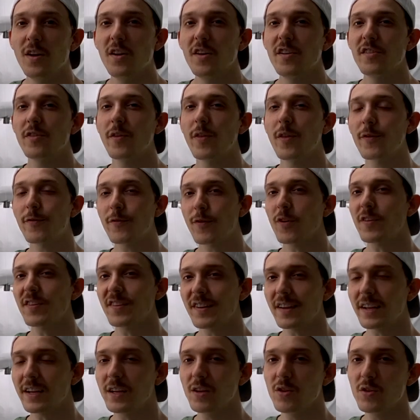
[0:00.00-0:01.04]
So the first
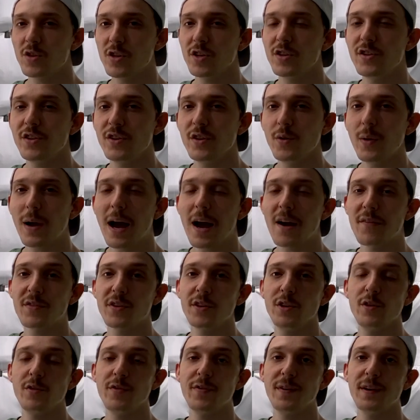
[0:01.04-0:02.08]
thing you should do after
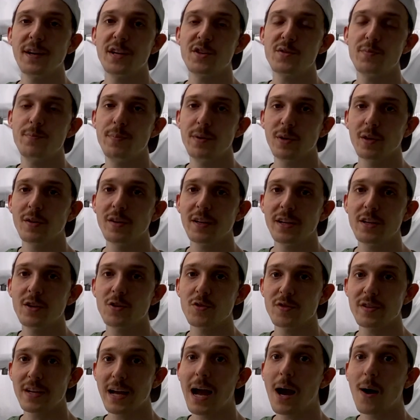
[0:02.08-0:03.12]
you finish building your
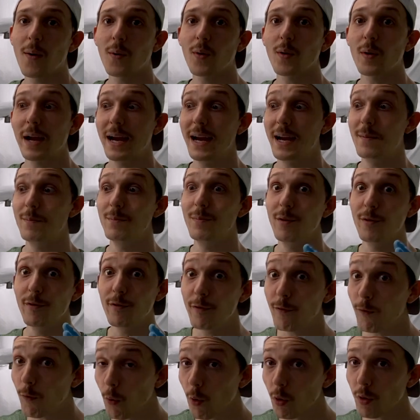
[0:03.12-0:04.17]
tower and
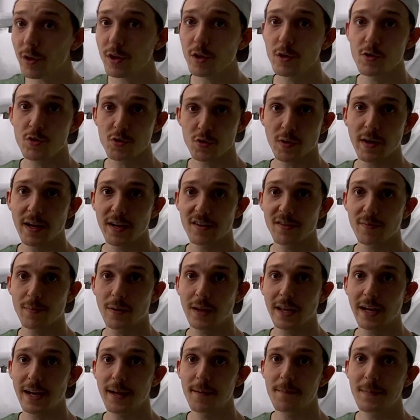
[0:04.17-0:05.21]
before you
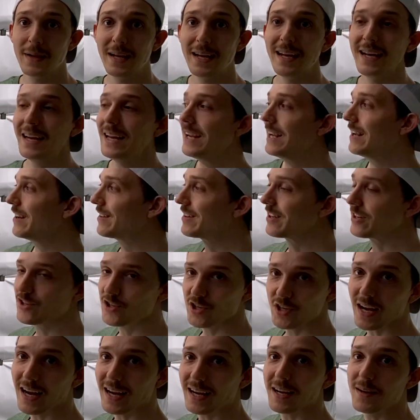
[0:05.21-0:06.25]
transplant is to
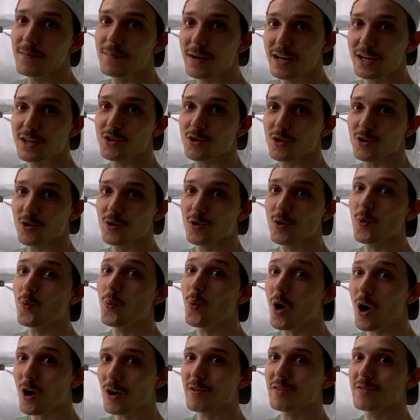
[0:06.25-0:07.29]
check and make sure your
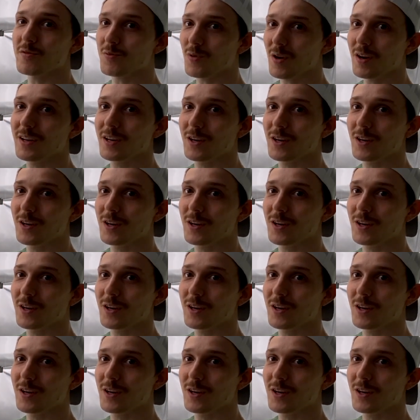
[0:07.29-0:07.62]
water's running